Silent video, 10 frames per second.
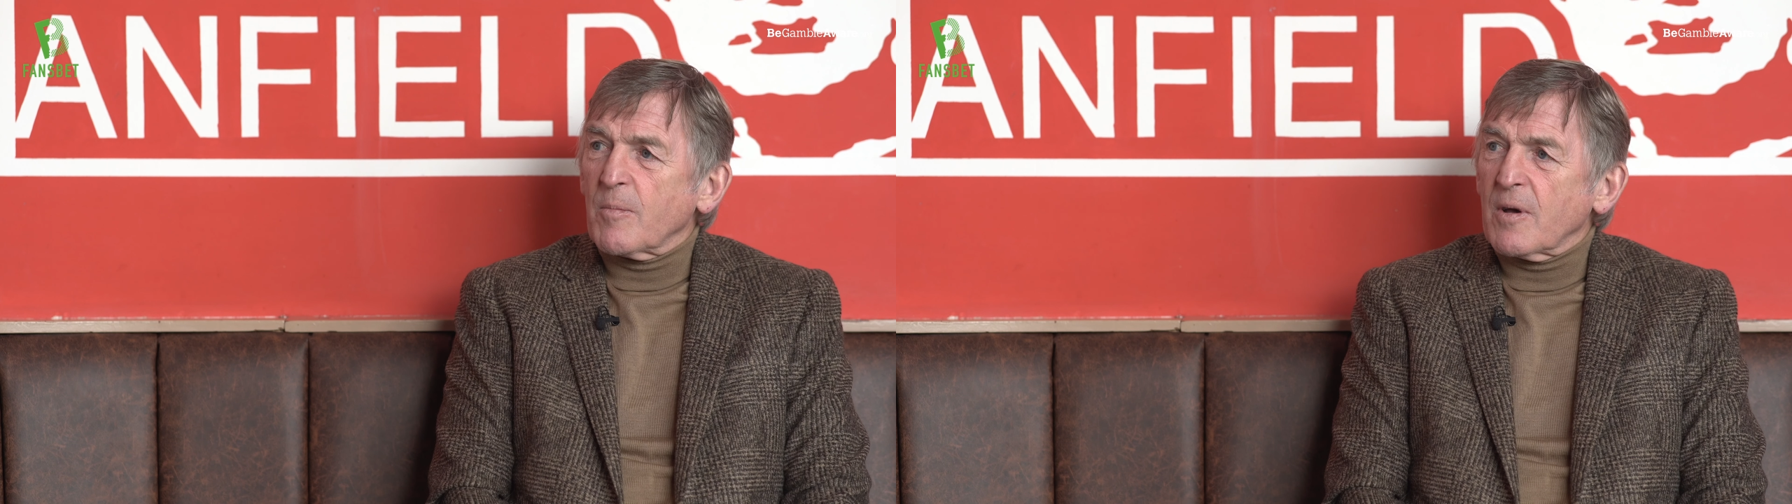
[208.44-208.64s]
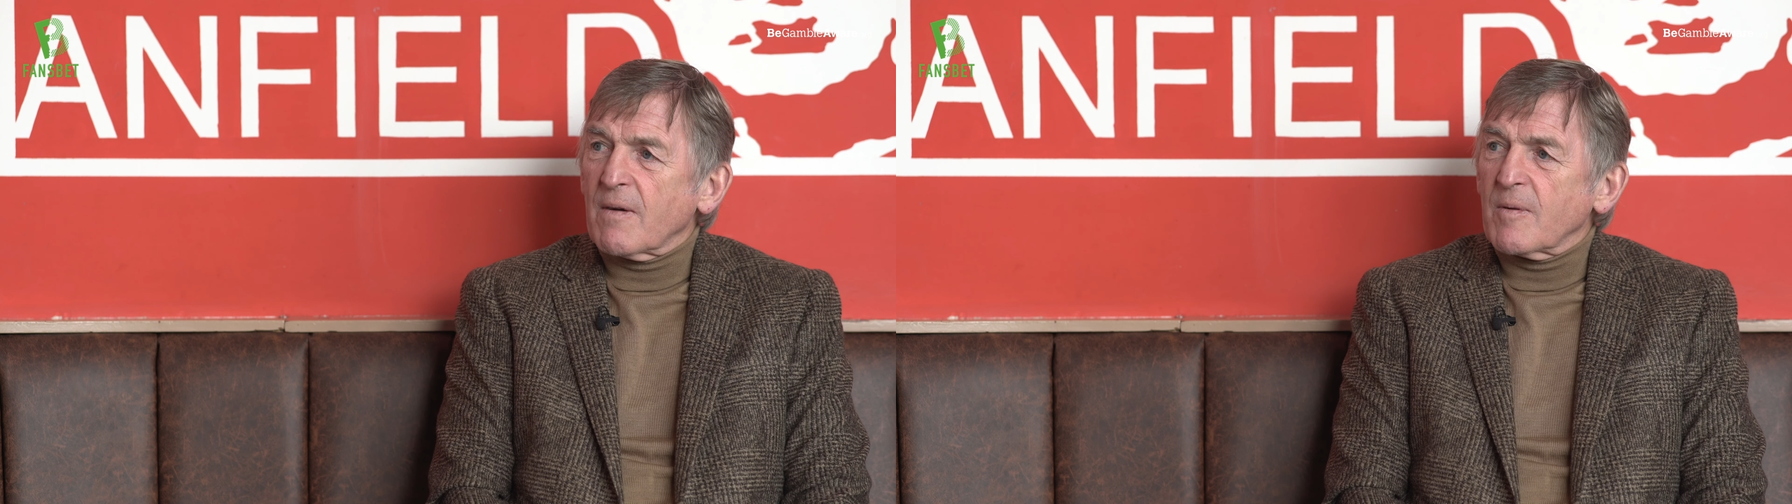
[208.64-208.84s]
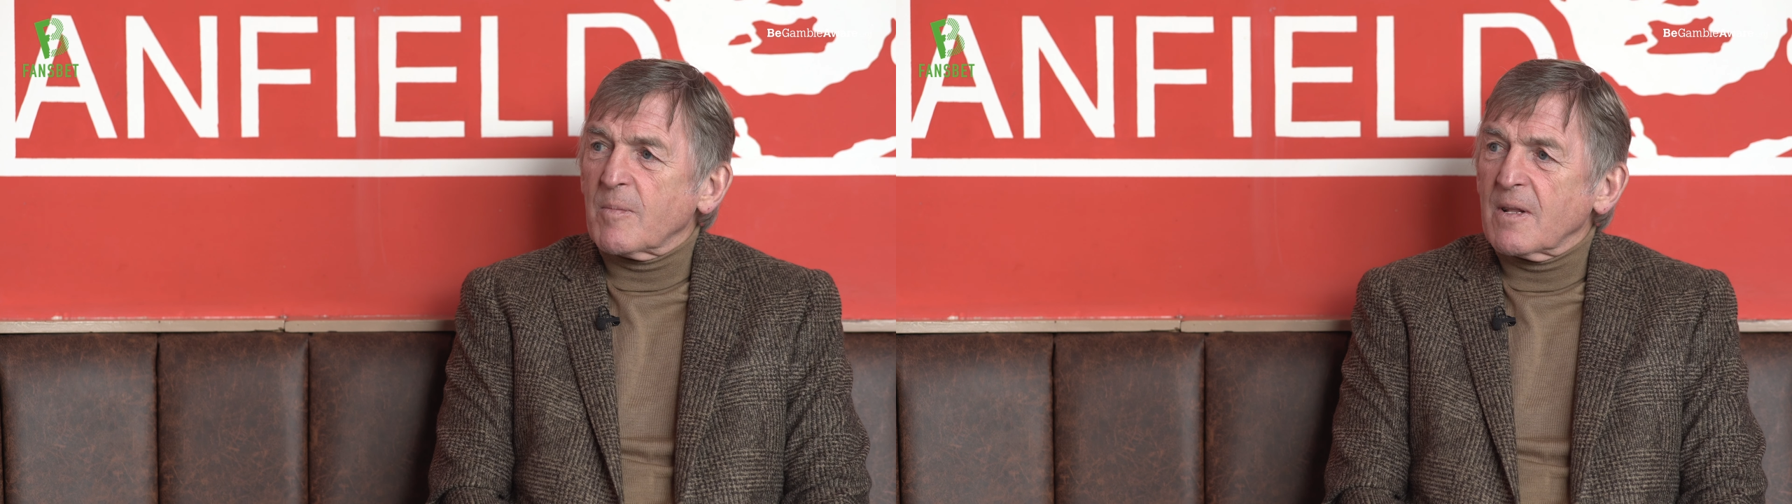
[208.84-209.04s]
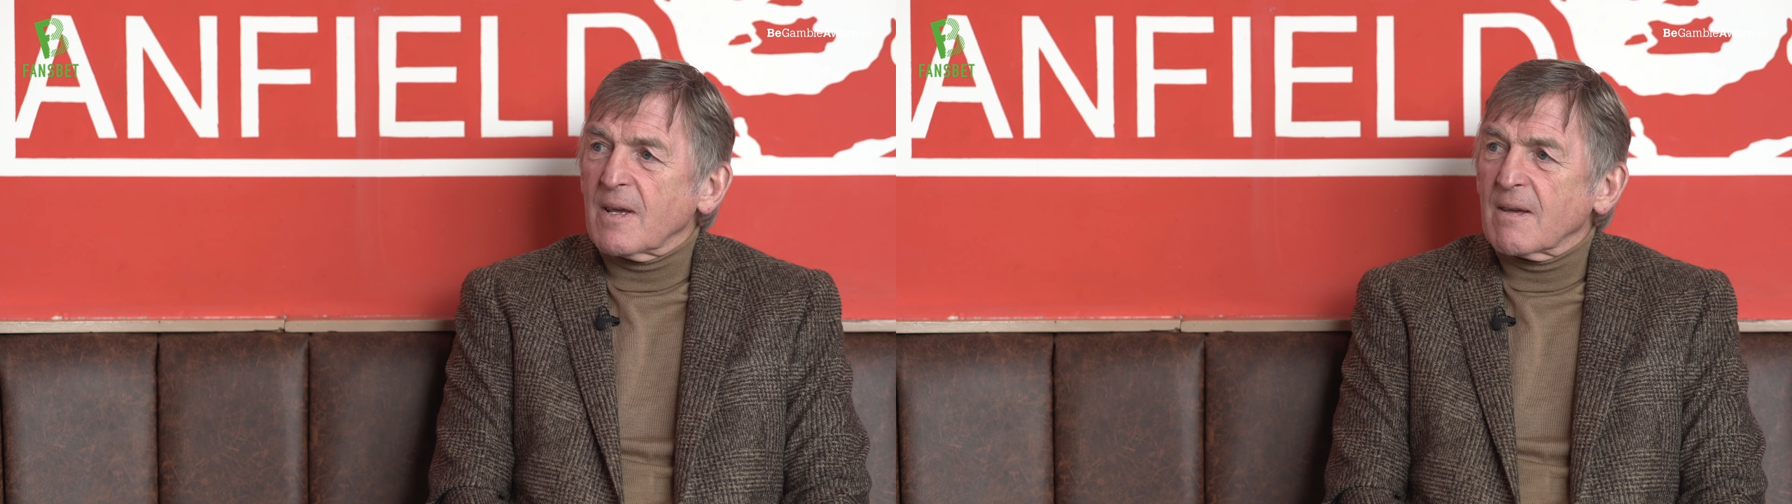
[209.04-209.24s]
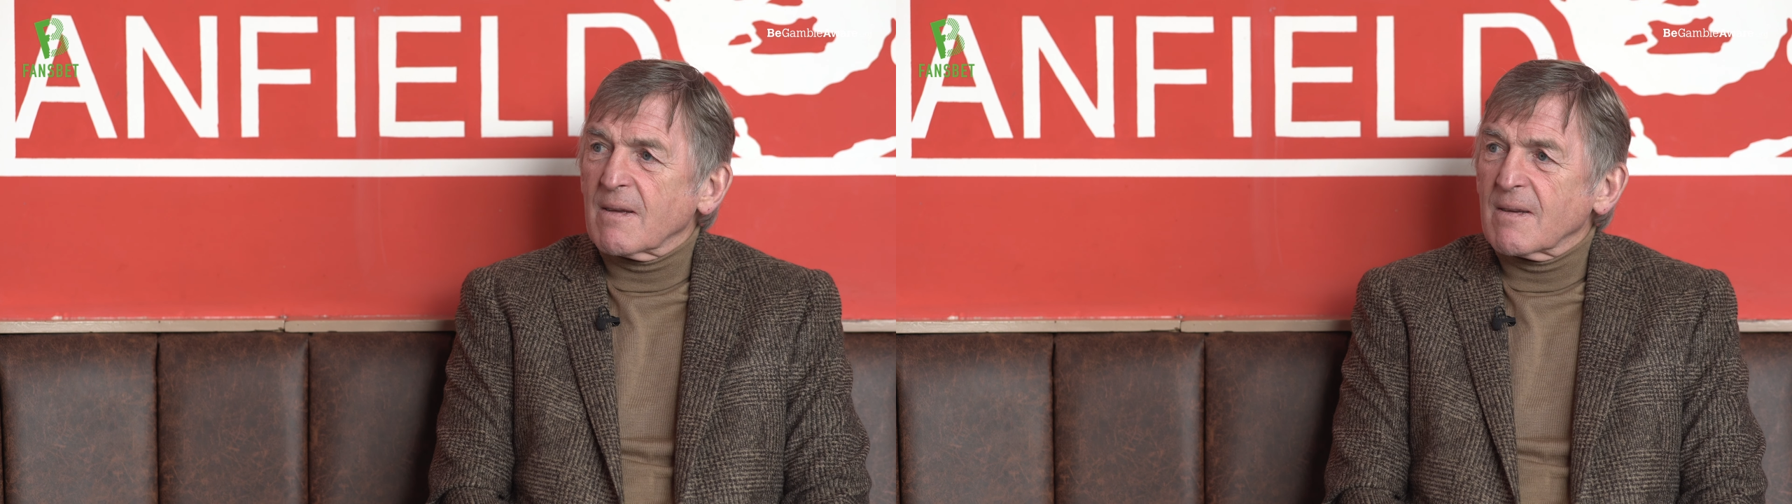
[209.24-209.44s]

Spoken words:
about everybody,